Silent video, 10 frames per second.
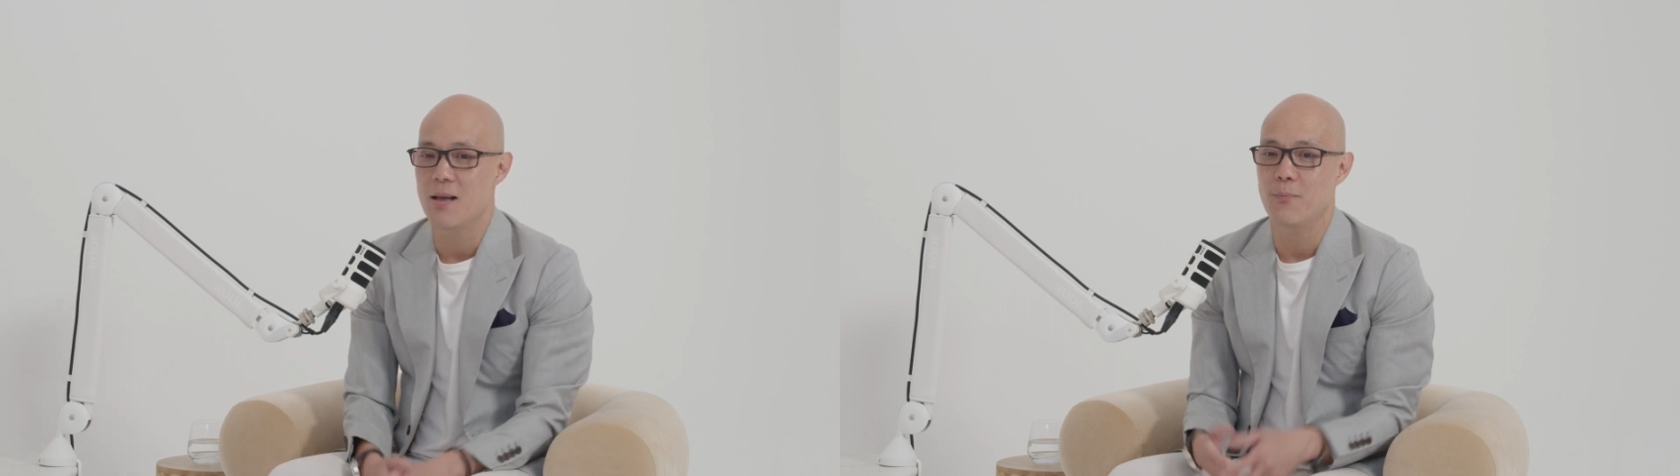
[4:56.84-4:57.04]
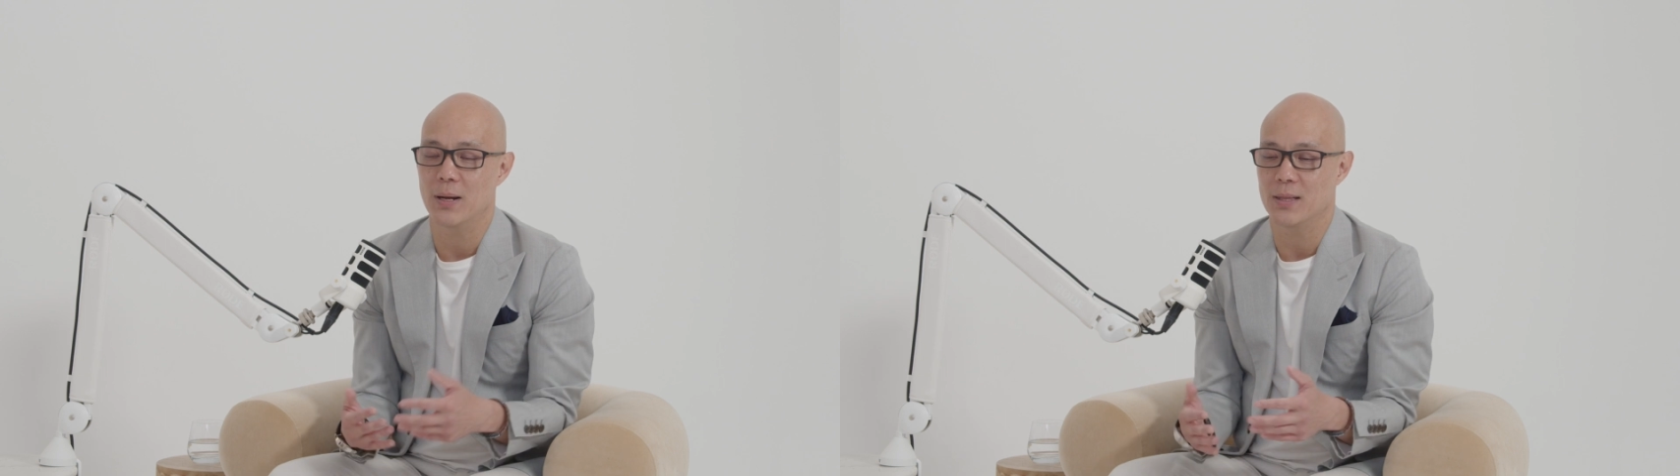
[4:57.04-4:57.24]

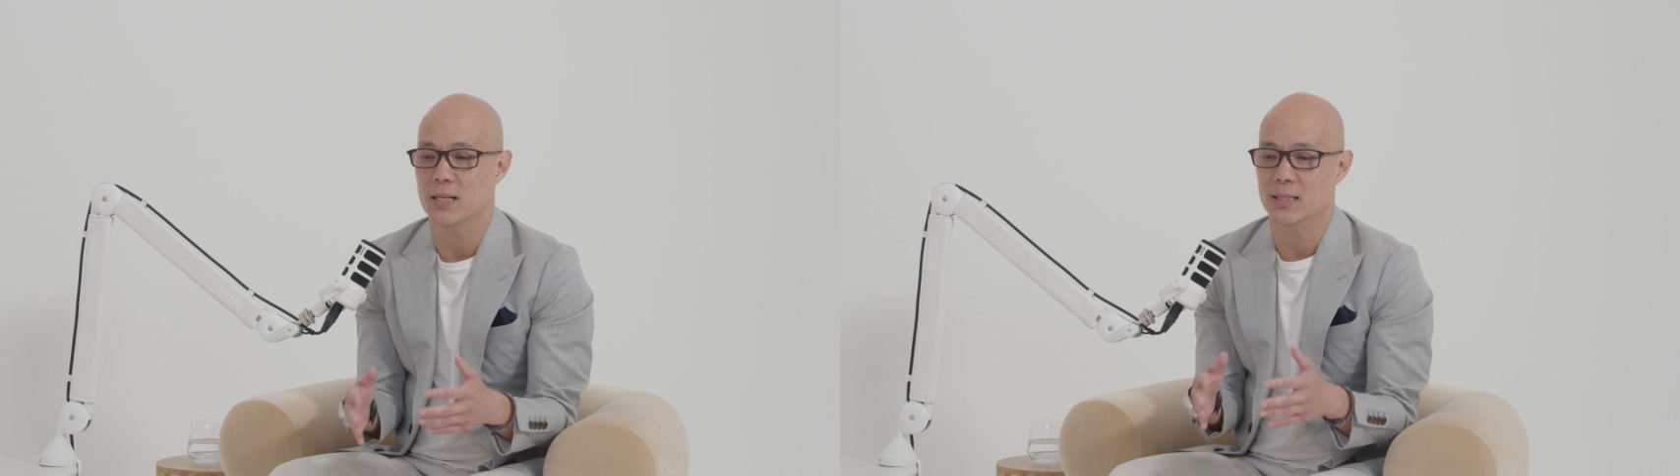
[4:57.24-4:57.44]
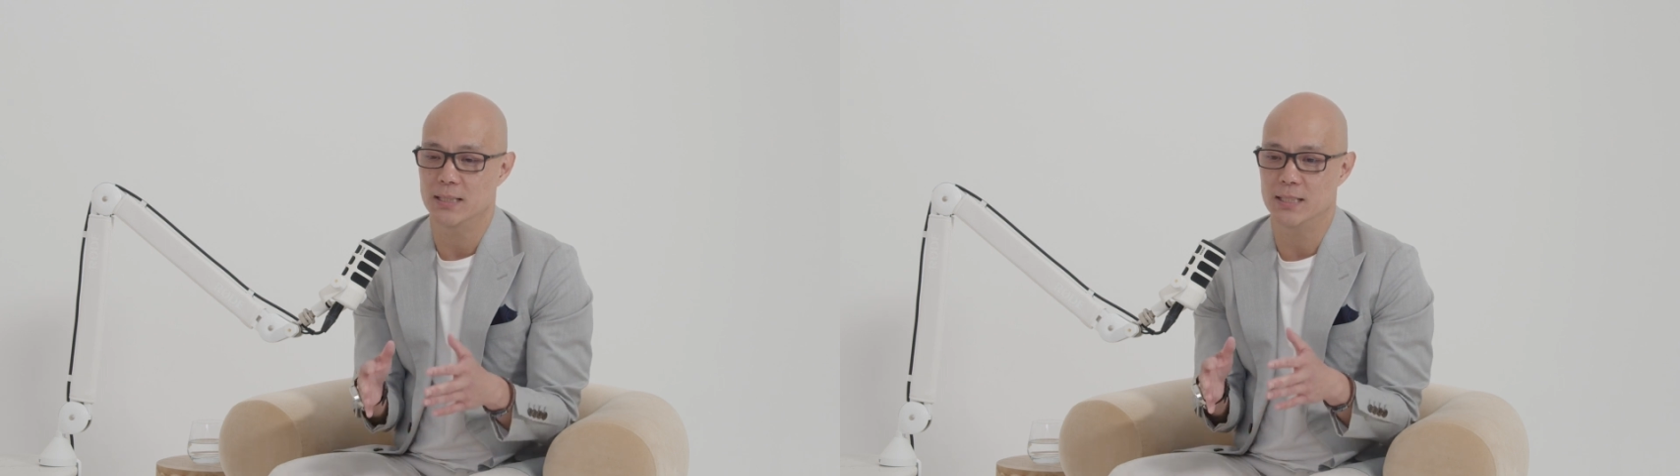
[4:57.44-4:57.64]
But
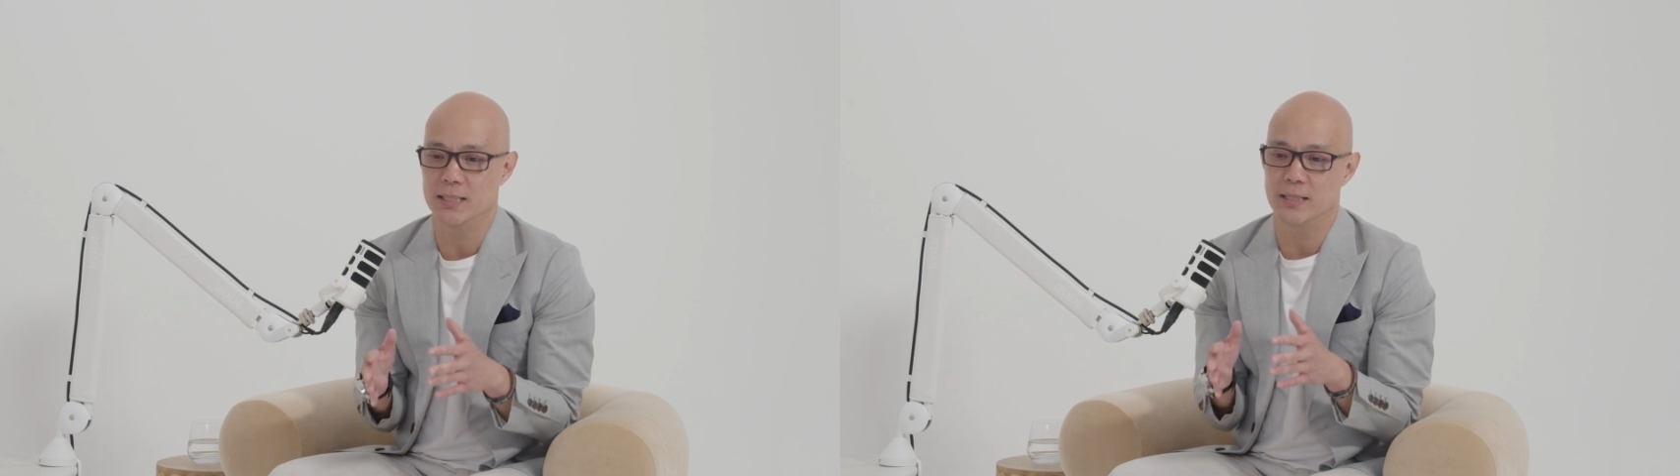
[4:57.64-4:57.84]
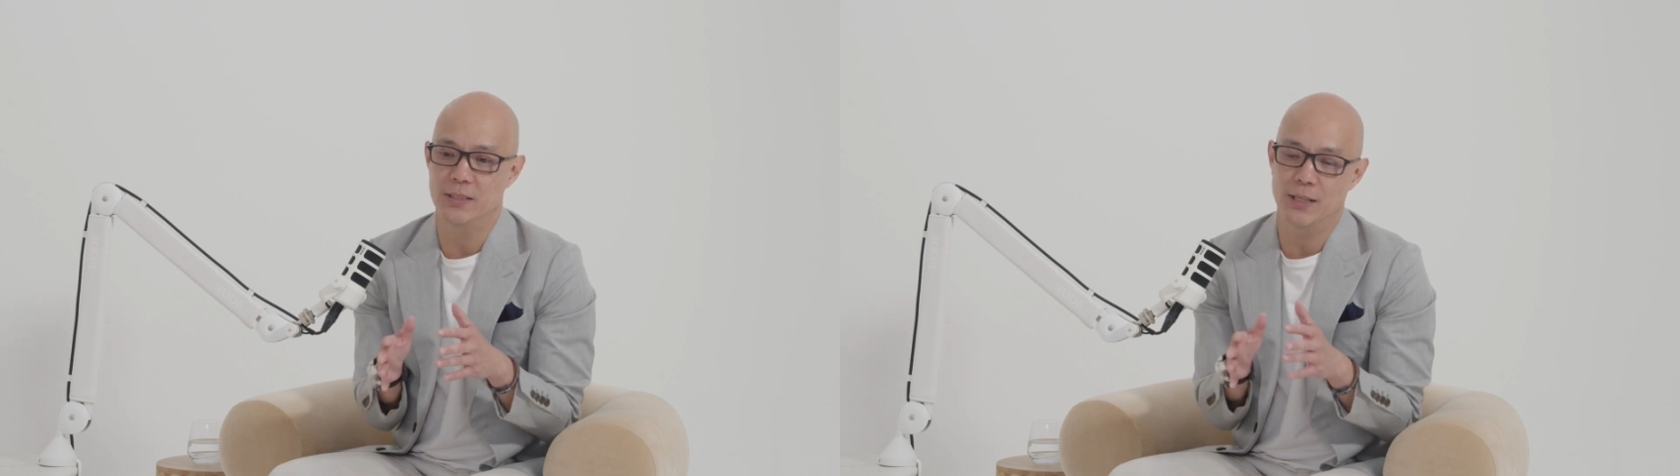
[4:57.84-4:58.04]
the
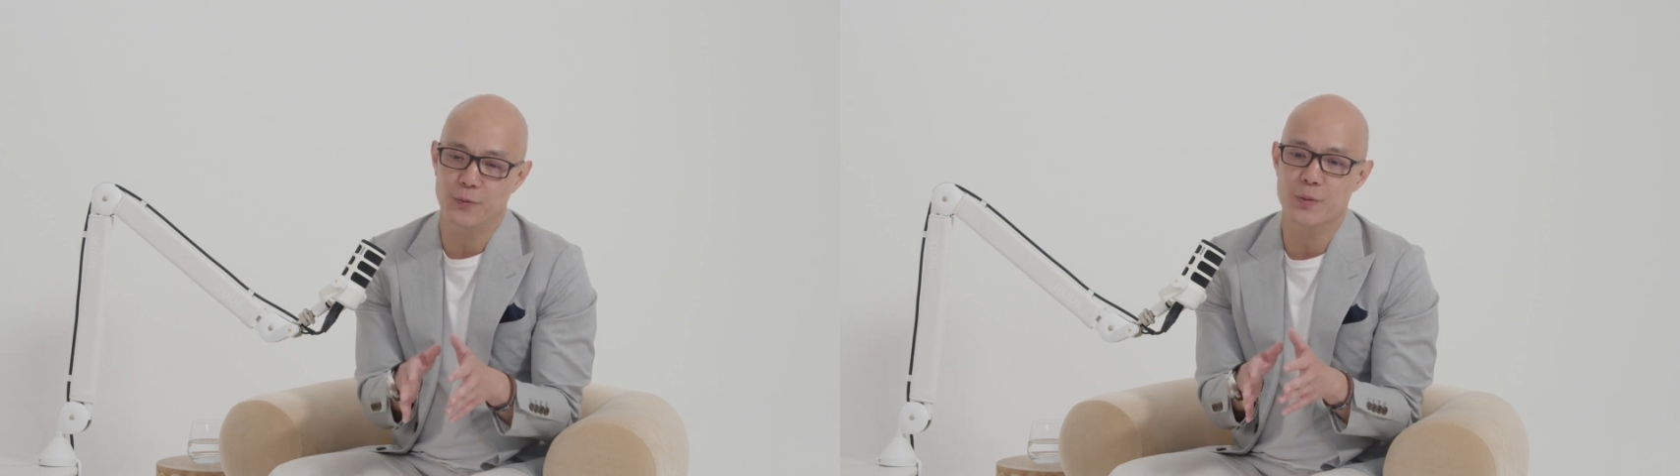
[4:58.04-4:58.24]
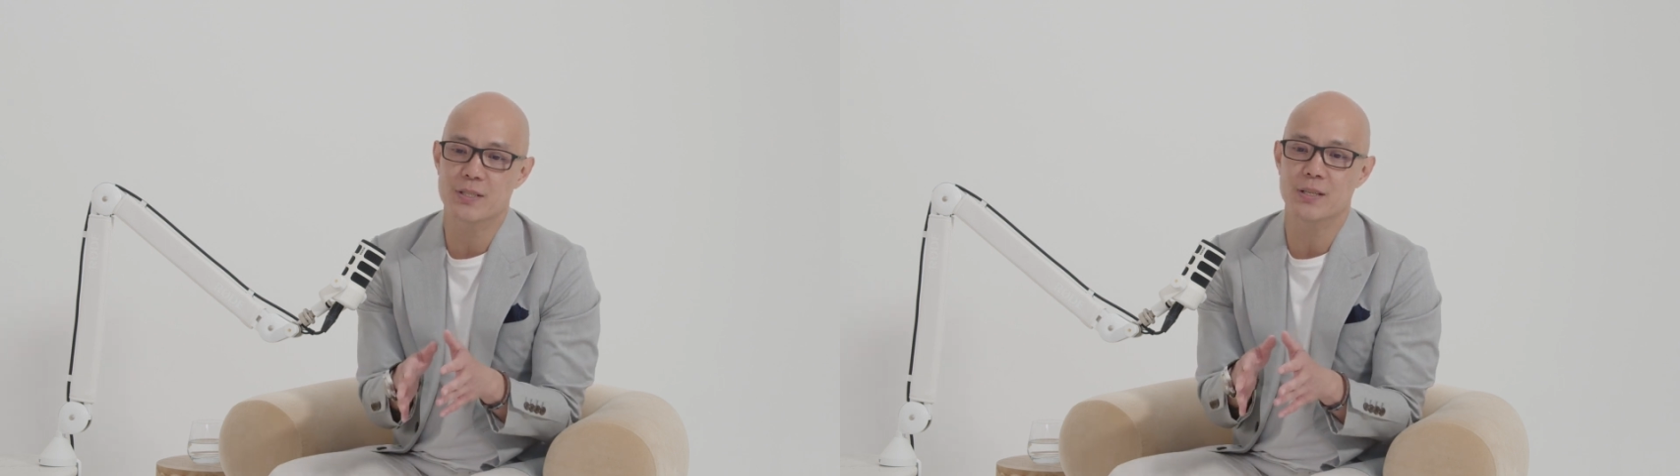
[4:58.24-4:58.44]

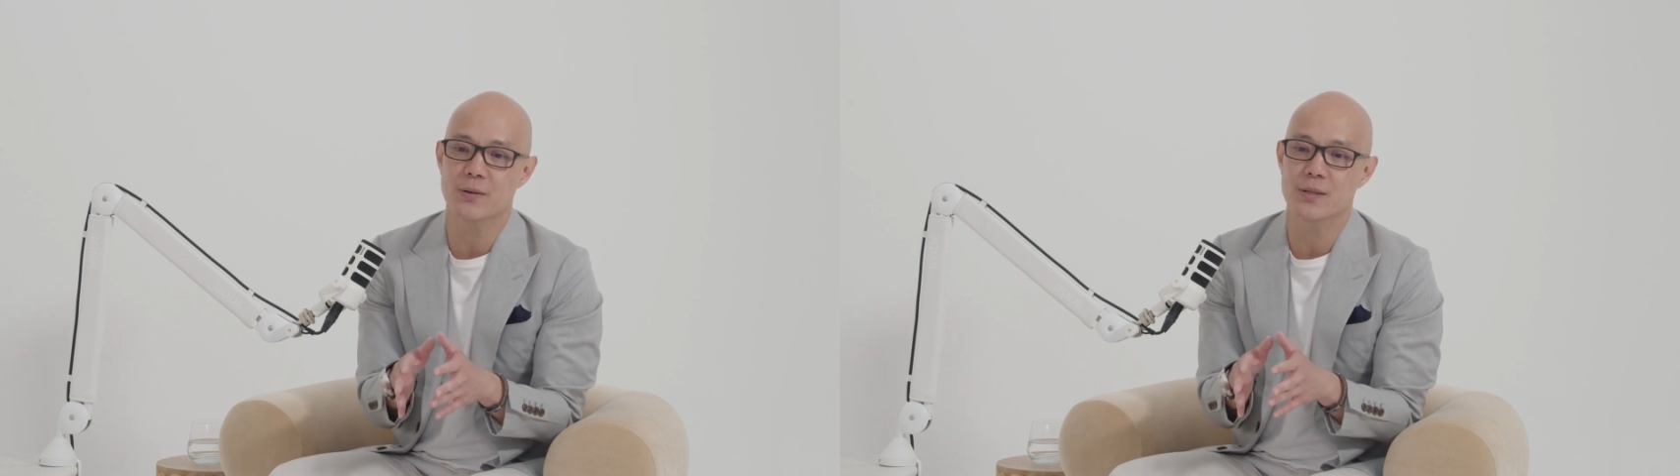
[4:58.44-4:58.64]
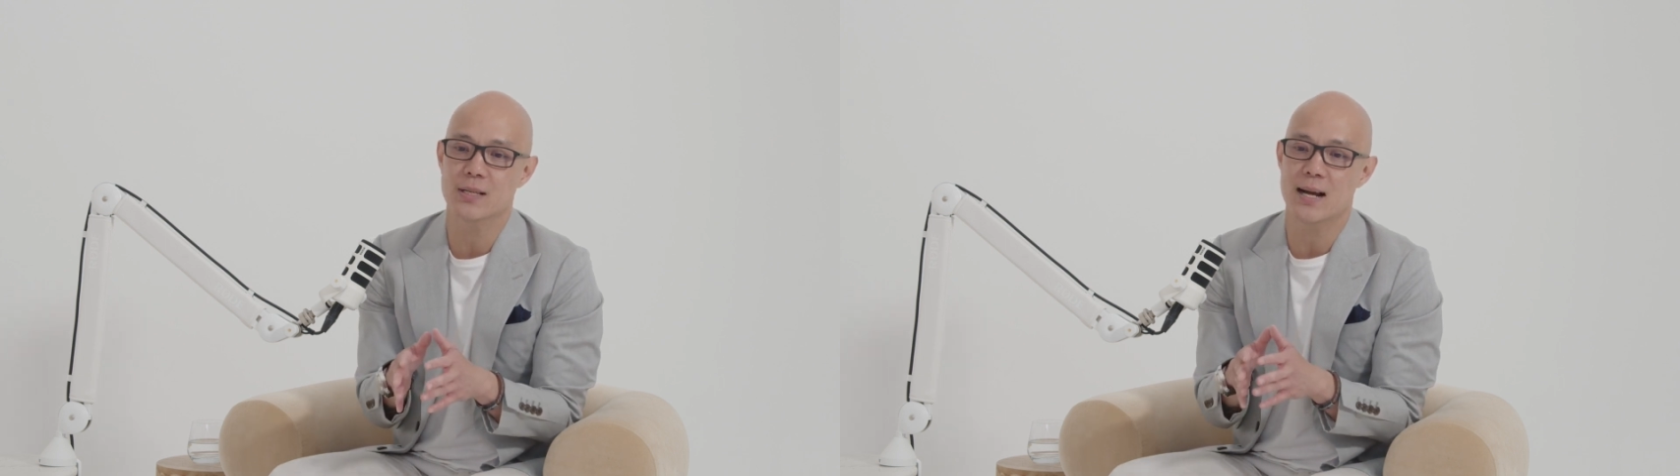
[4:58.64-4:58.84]
difference here
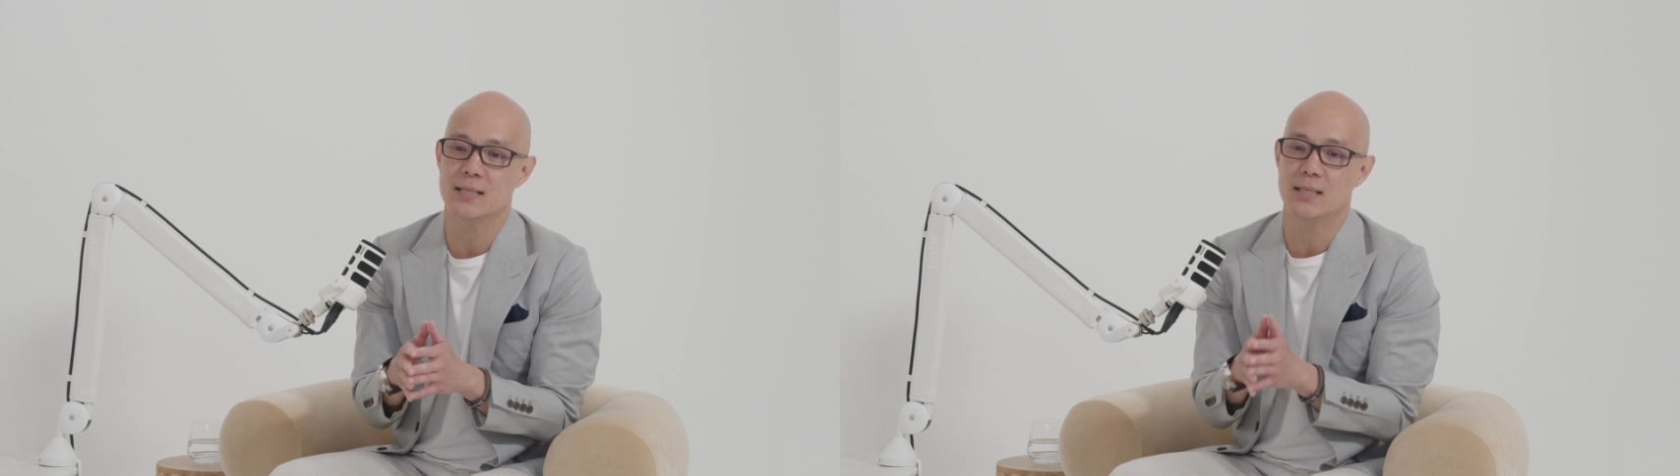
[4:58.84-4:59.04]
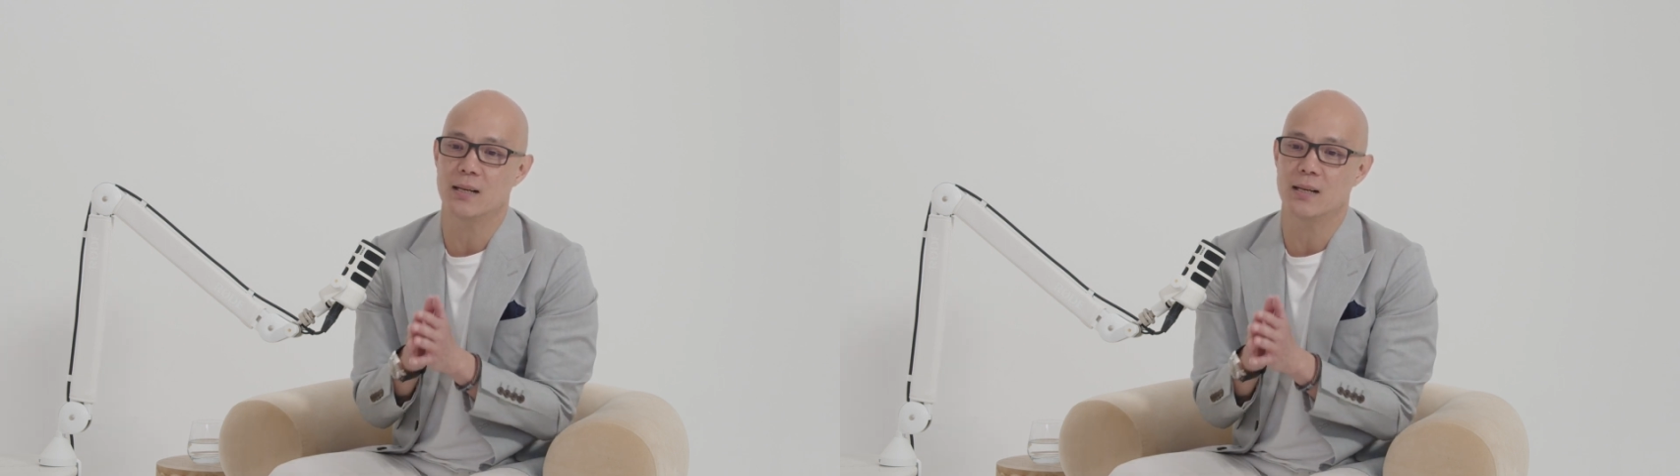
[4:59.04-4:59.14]
is that the